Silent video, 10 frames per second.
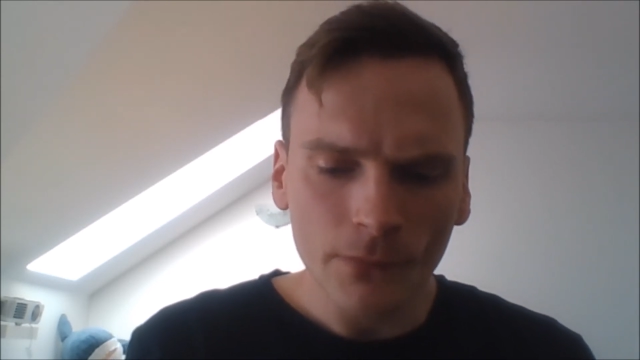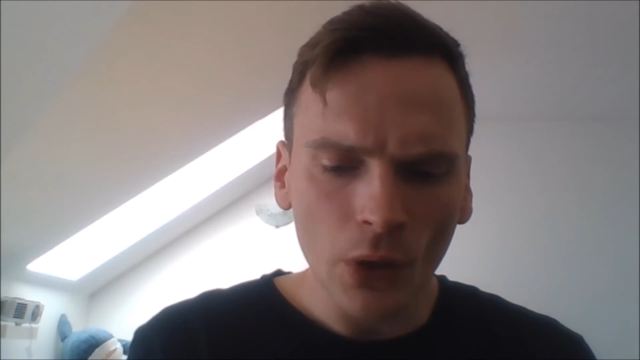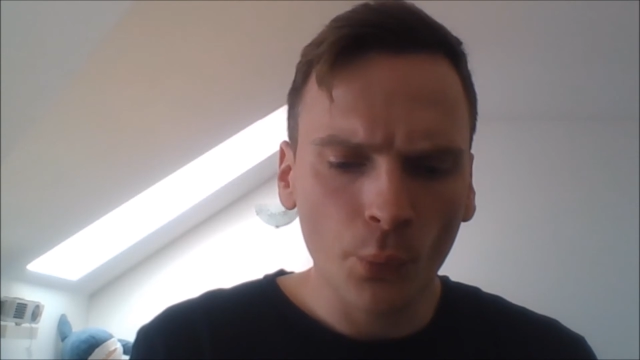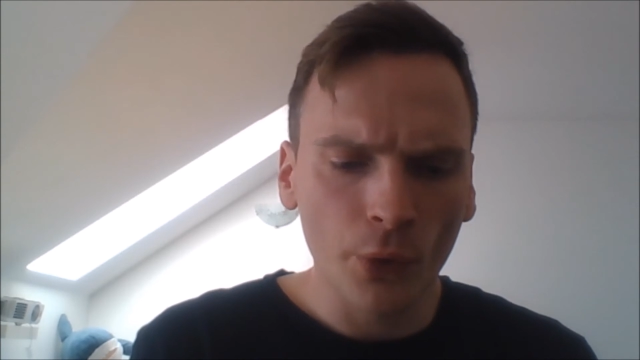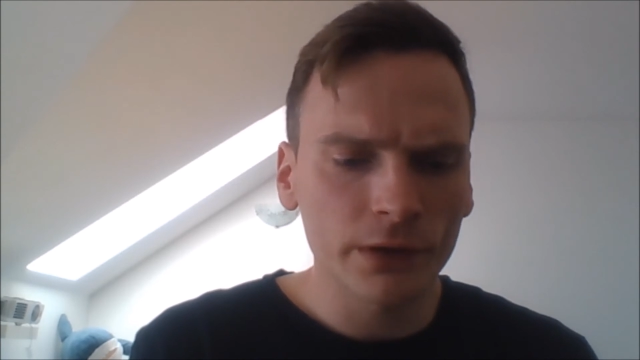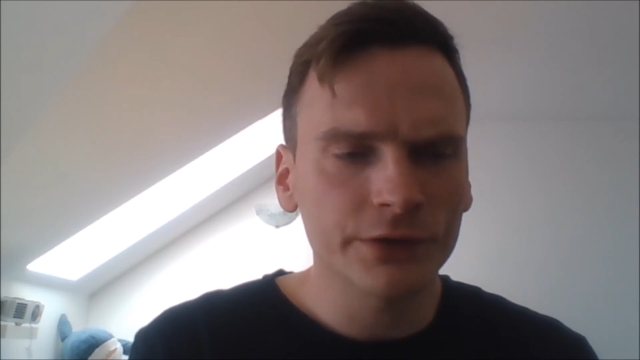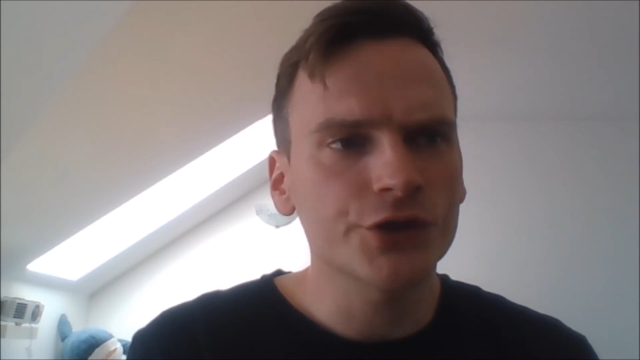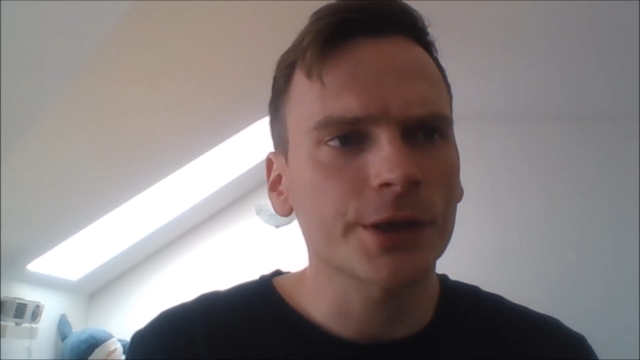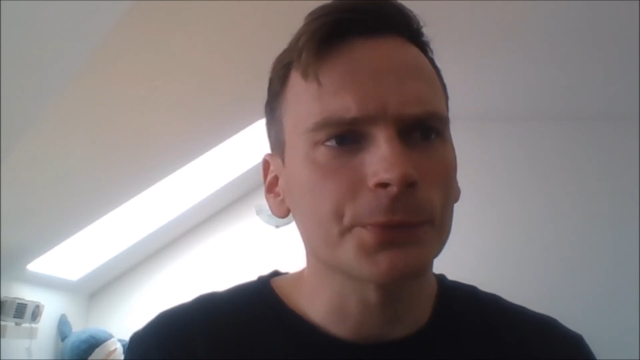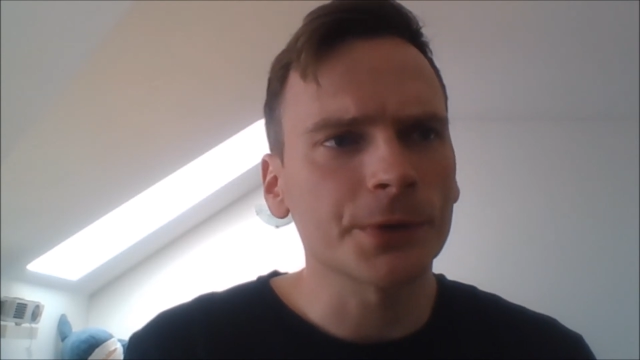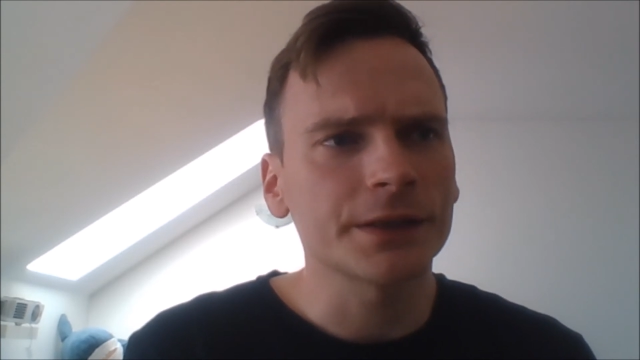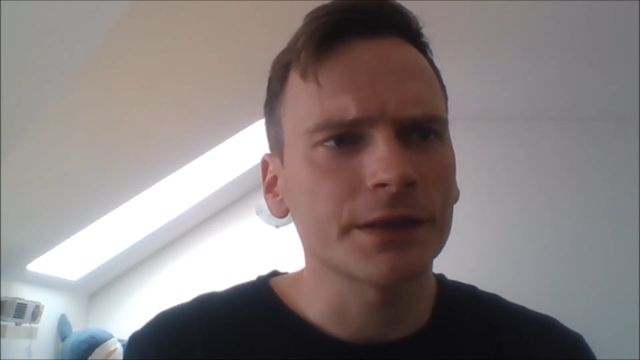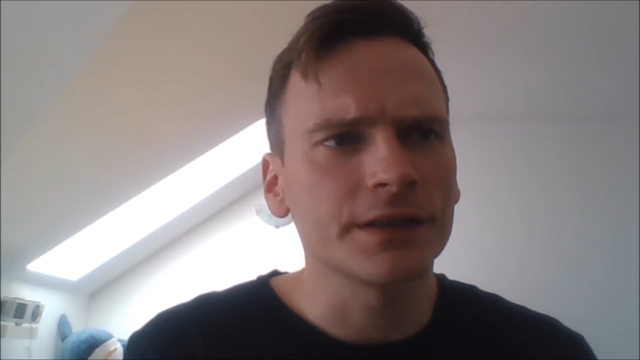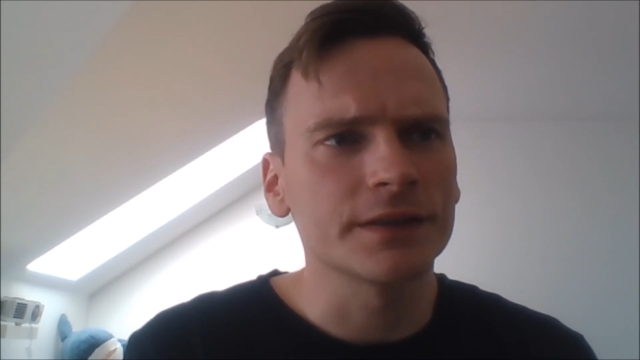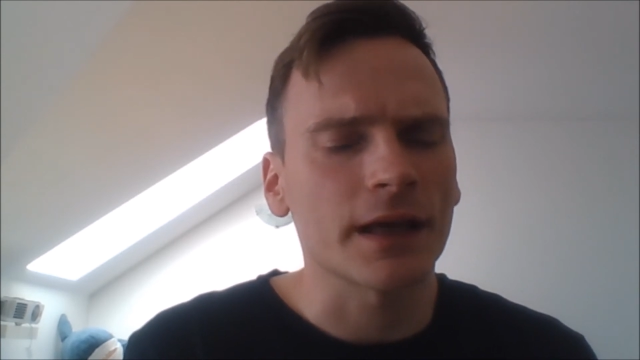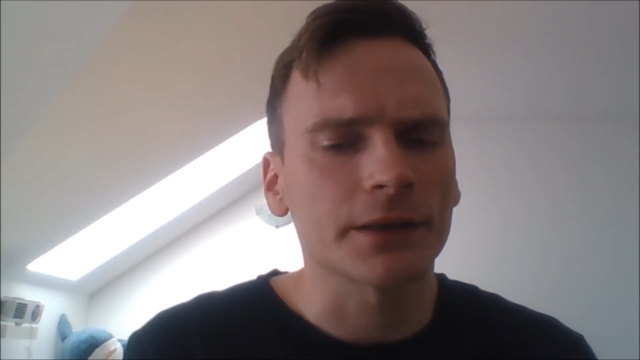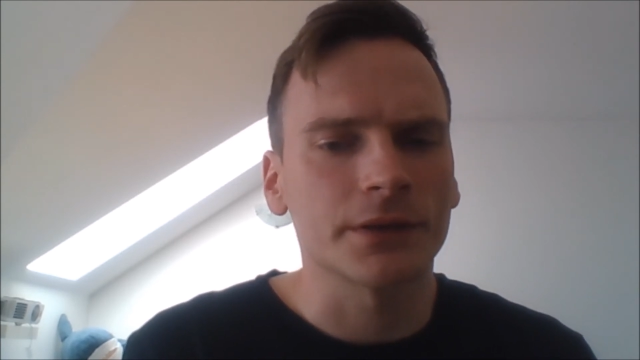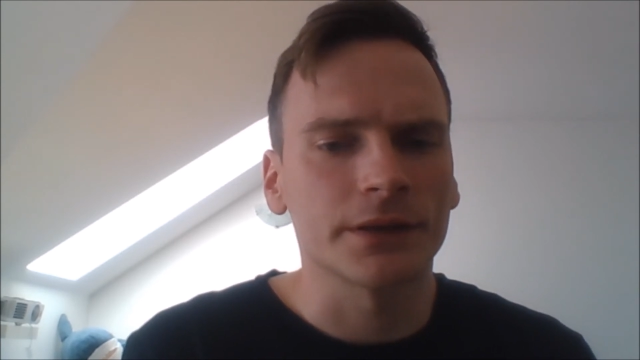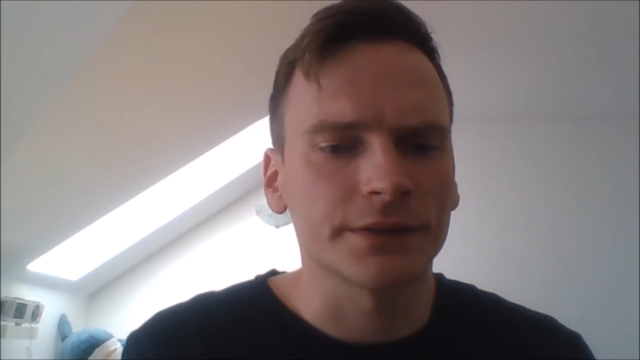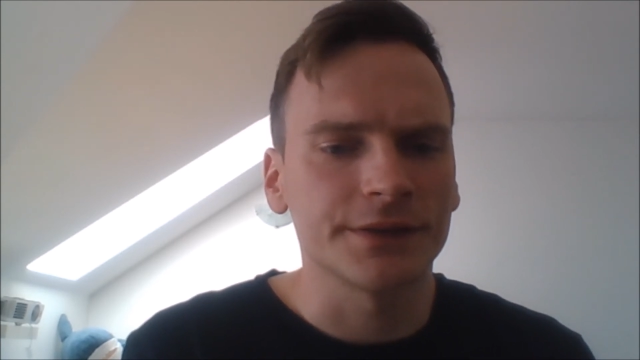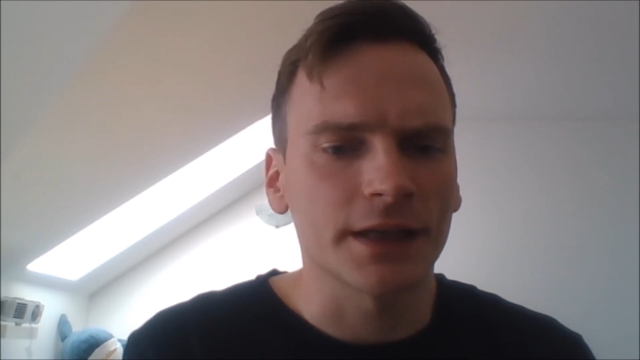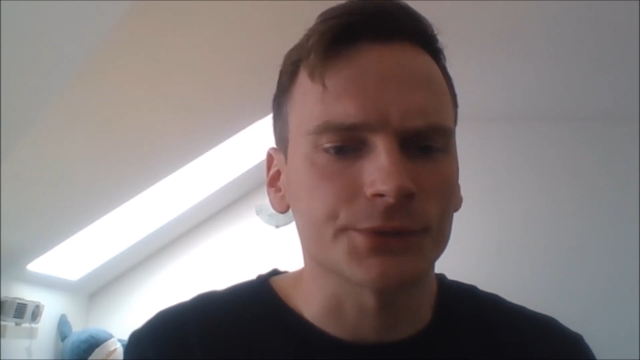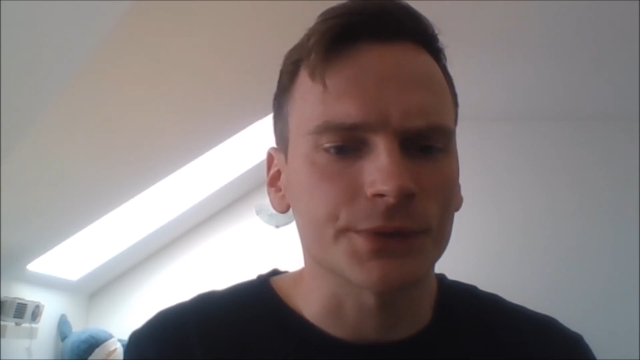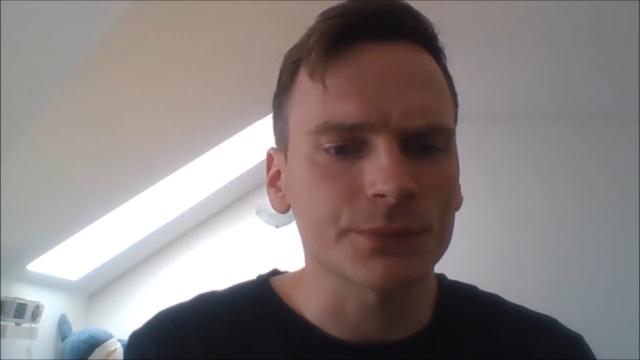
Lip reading: We'll generate his the address.